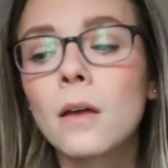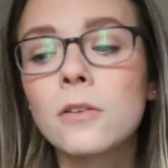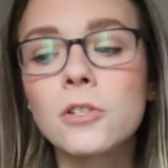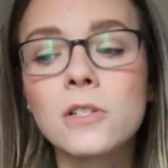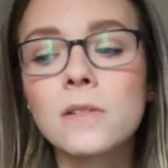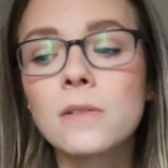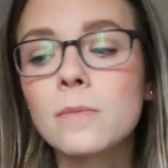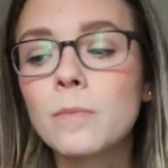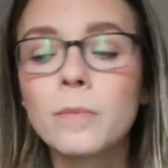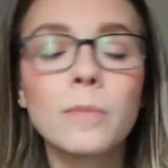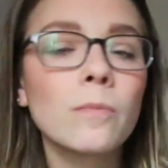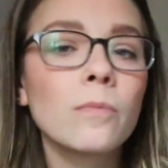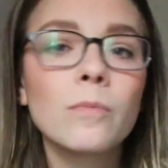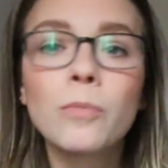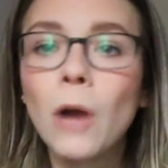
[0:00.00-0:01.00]
just
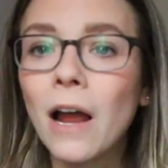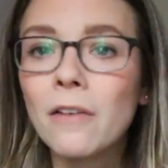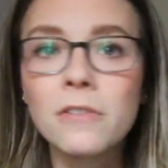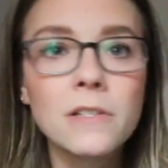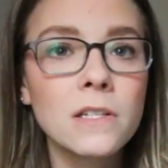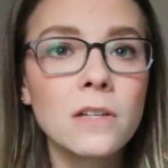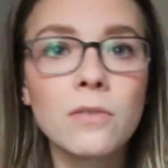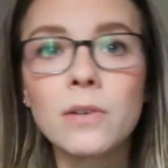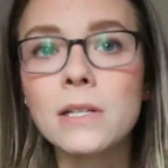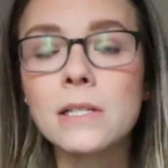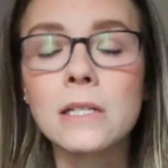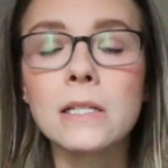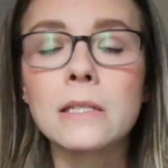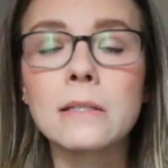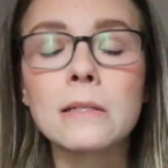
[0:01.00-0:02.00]
privacy
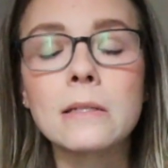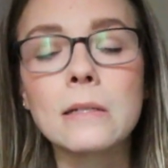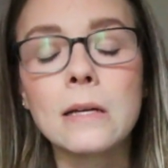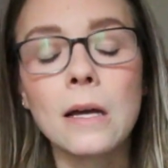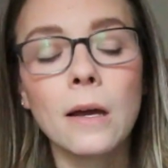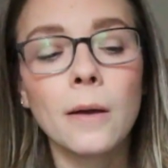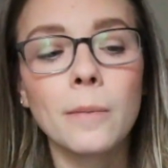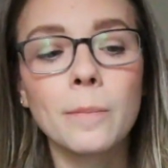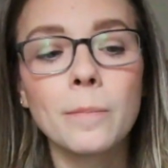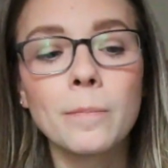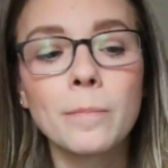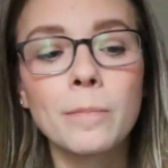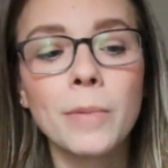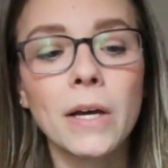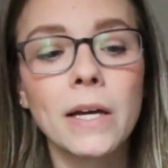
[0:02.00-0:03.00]
reasons,
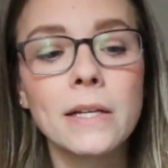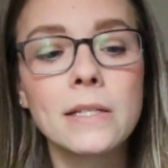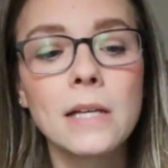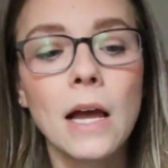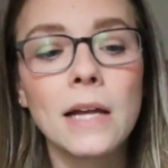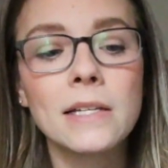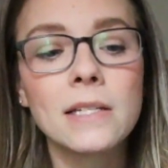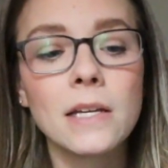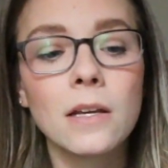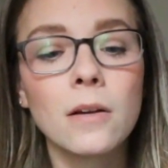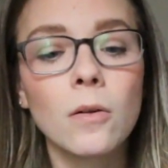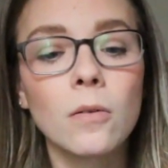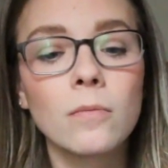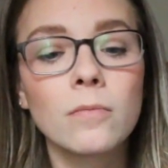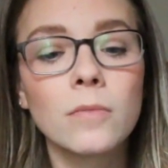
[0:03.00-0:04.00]
but I
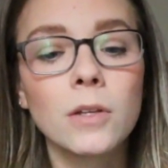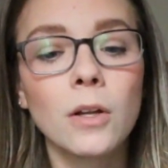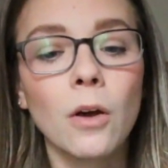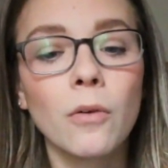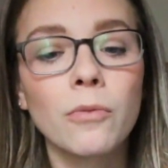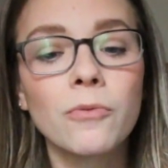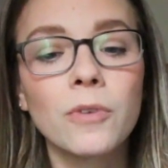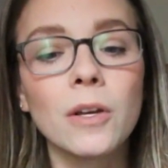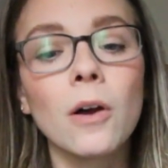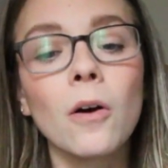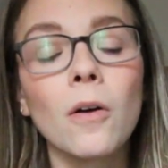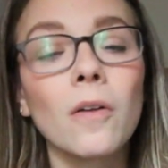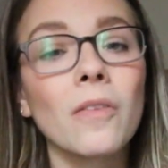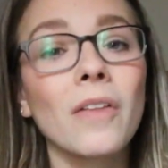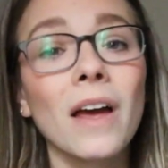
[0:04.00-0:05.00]
did, you know,
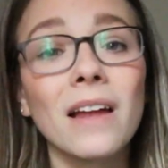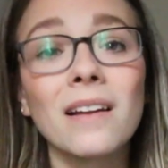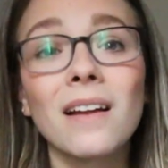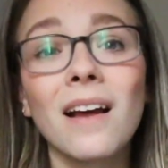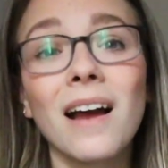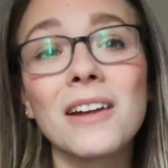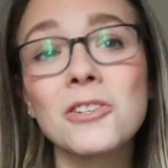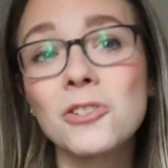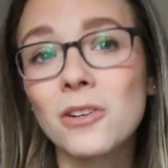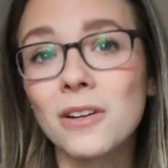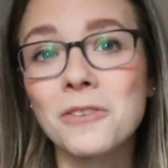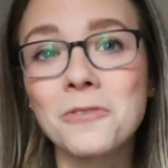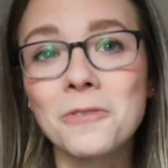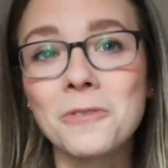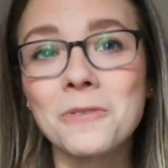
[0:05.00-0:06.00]
feel that I should
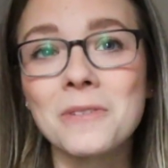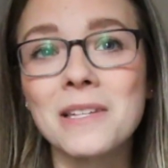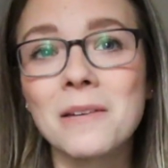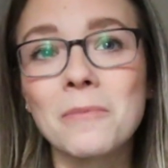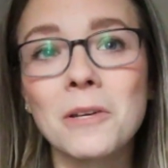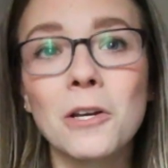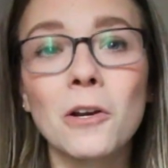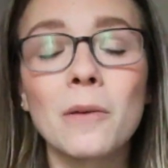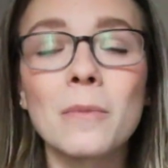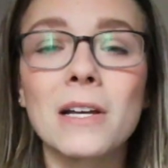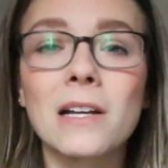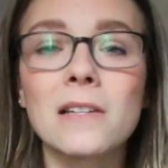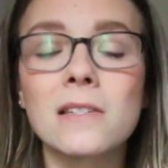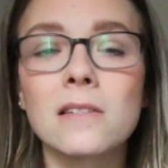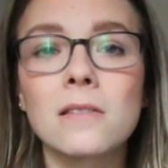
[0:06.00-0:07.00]
introduce him here
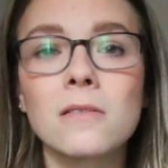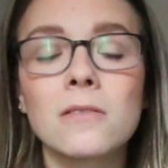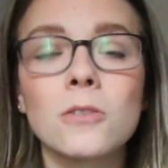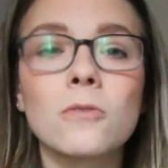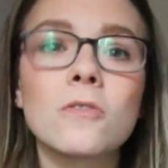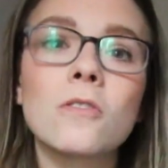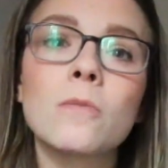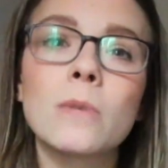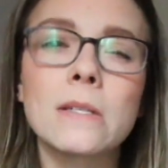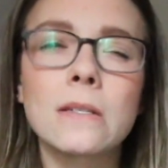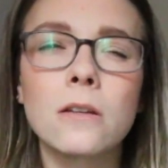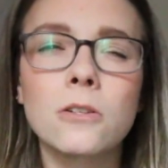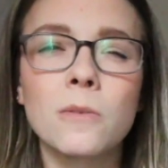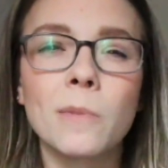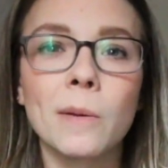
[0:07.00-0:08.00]
because YouTube is
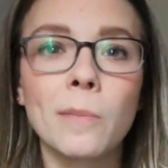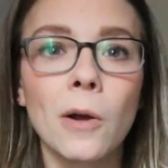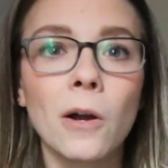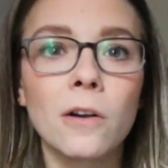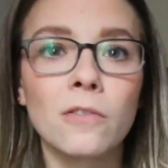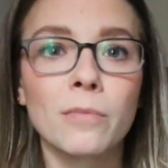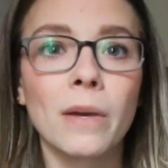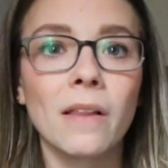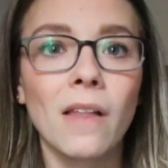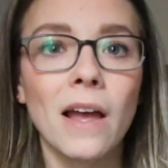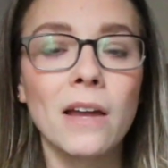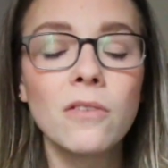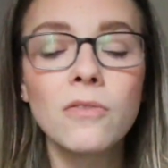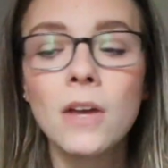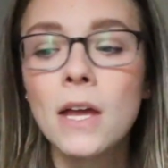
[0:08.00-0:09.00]
such a big part of my
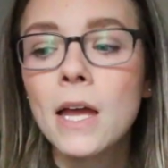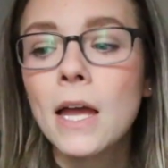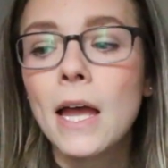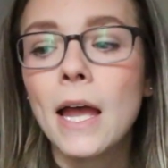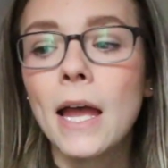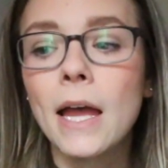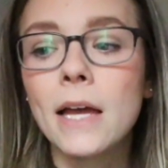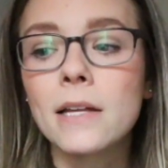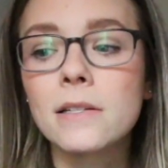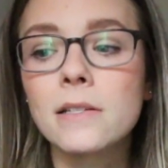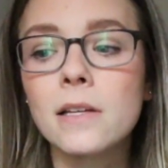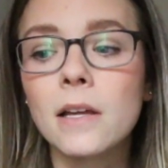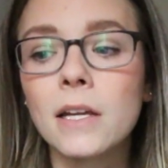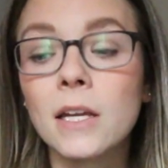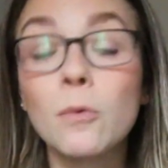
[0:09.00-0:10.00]
life,
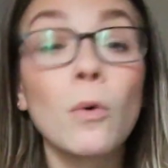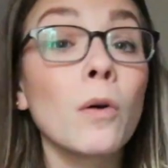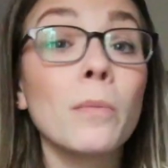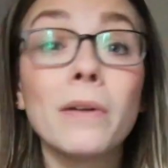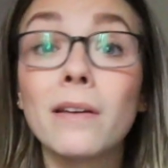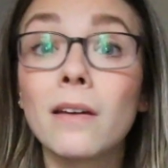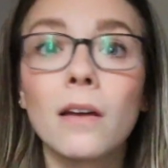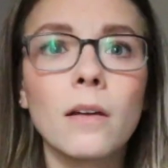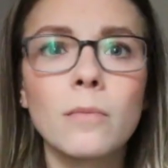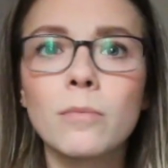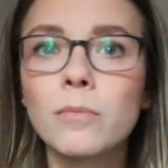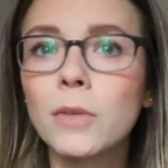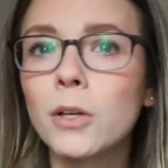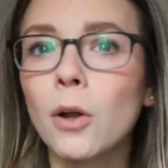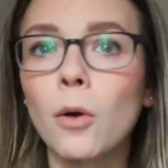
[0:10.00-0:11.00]
and he will be,
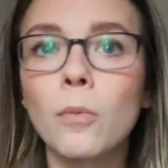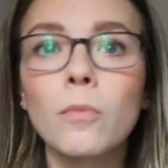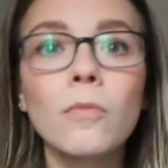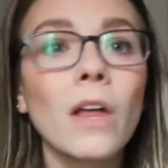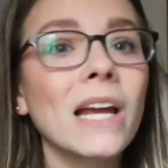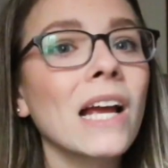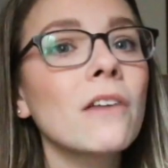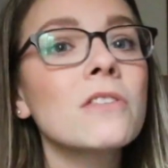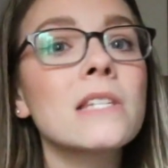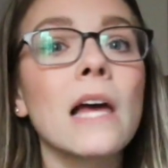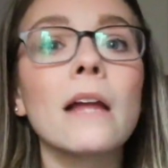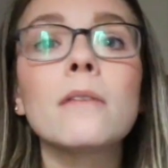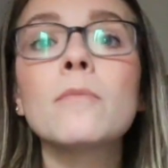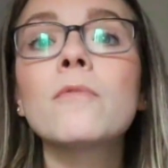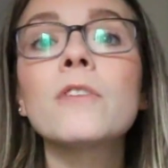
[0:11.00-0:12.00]
you know, like I've
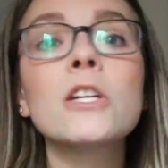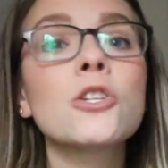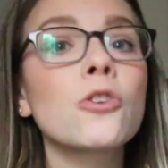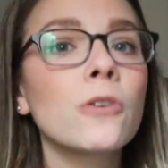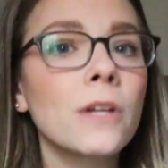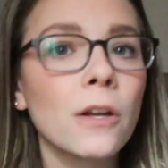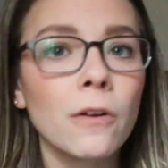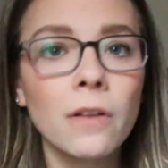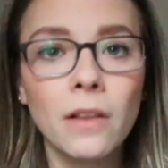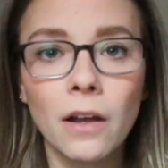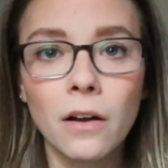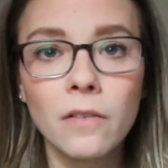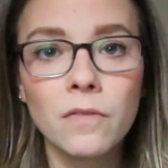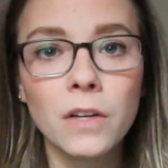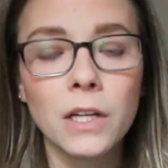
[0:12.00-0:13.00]
said, featured here and
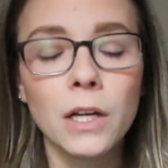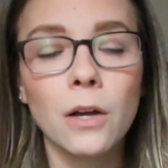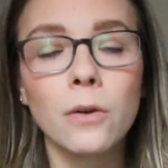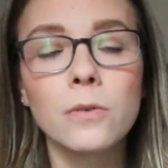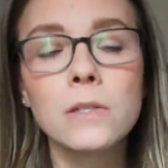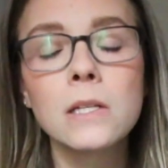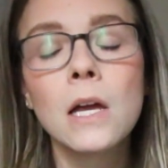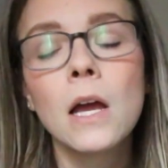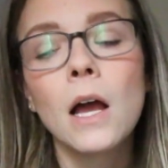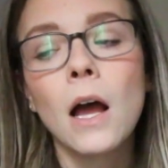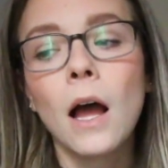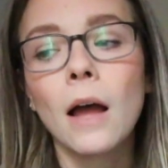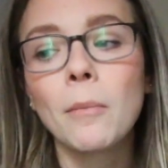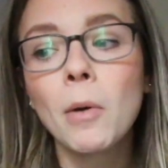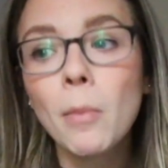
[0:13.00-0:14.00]
there in videos.
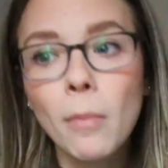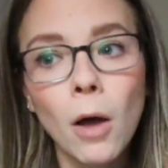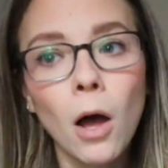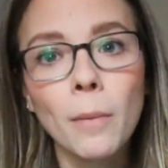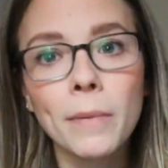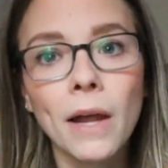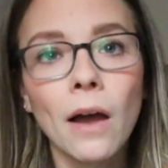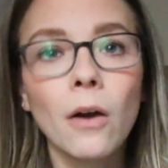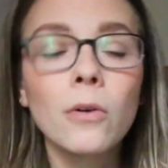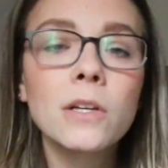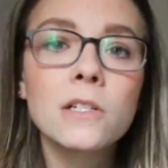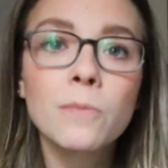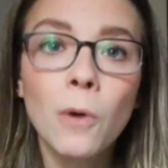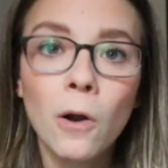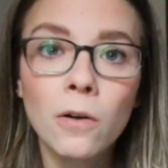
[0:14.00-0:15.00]
I'm a mom now,
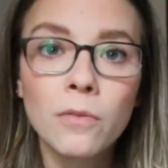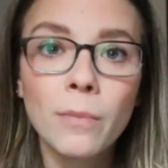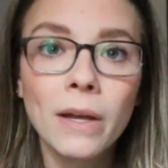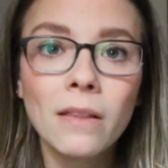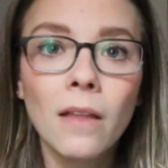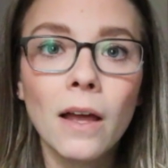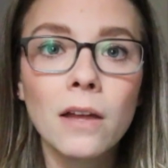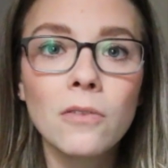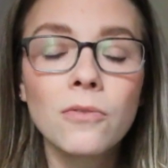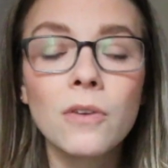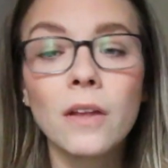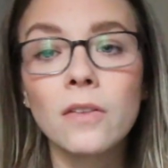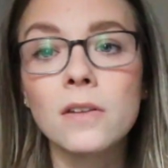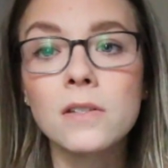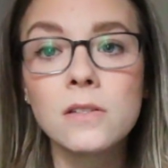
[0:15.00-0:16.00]
he's part of my life,
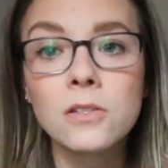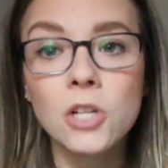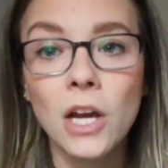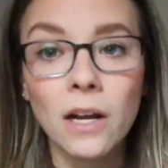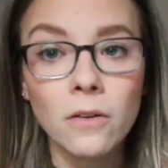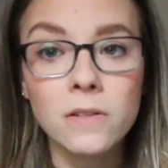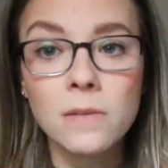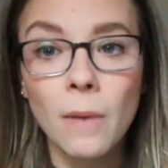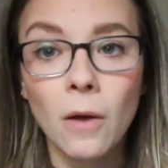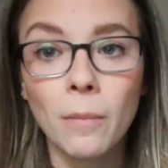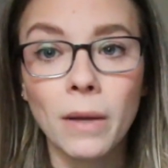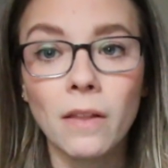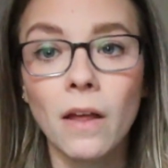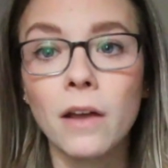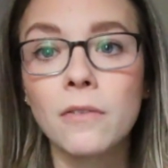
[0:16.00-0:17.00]
and this channel is about
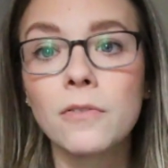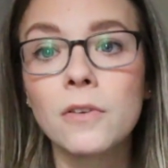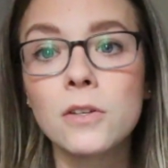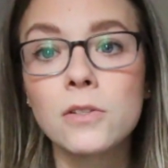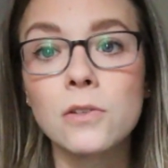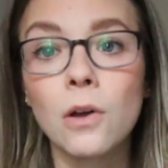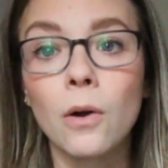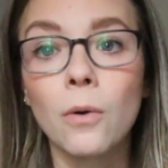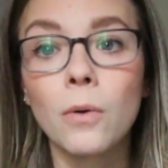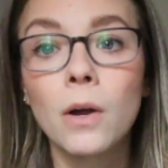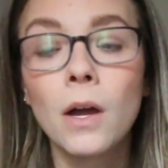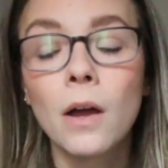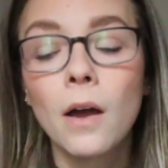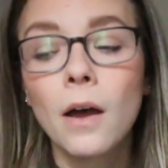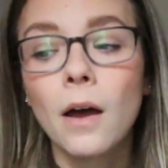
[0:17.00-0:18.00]
my life, so
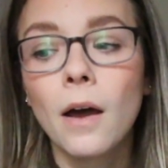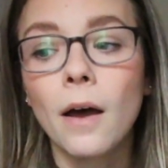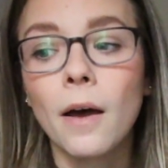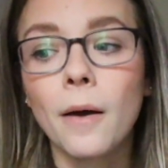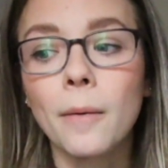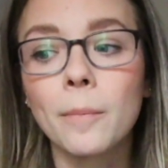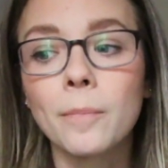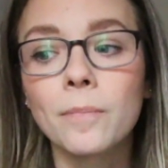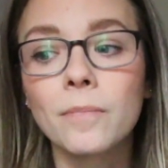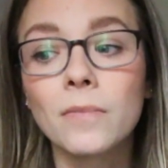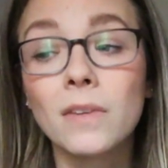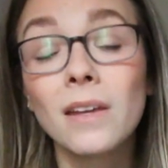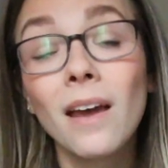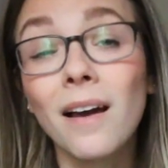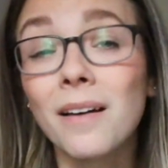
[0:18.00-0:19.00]

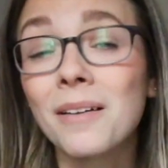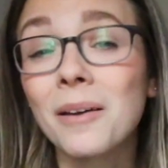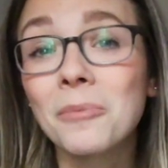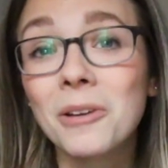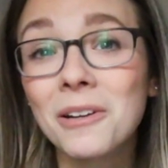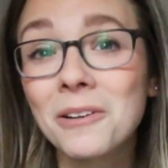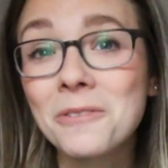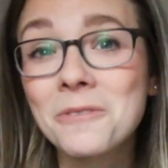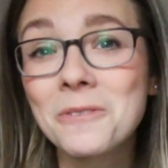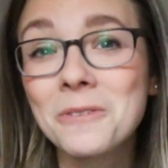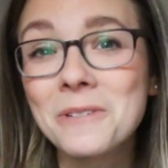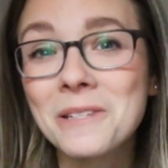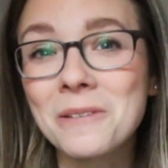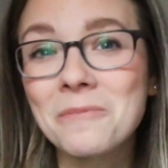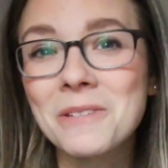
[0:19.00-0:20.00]
yeah, I'm gonna
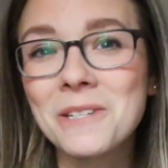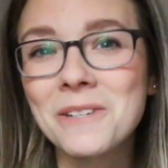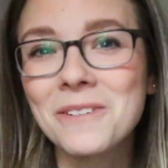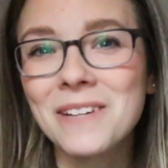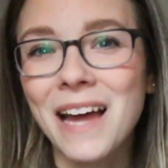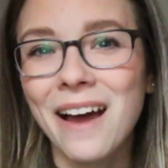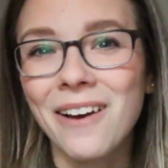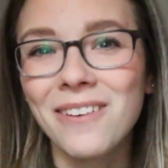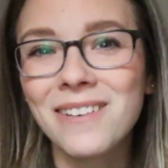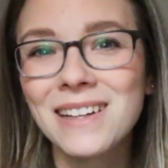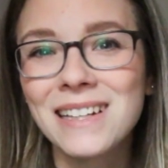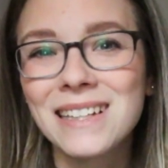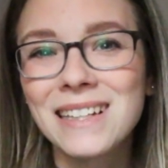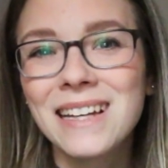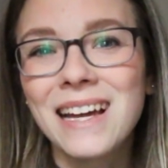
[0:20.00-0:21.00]
introduce him to you now,
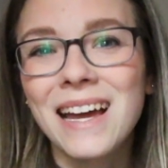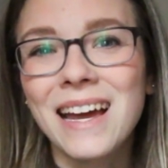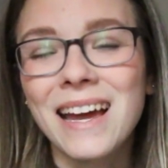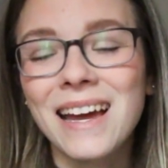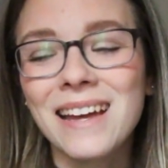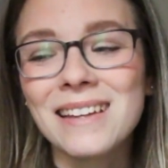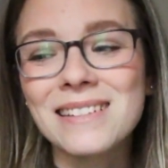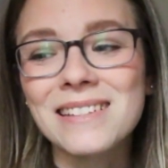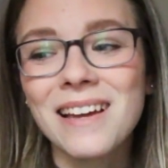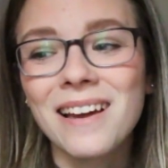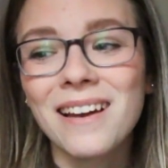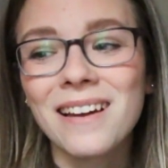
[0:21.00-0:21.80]
and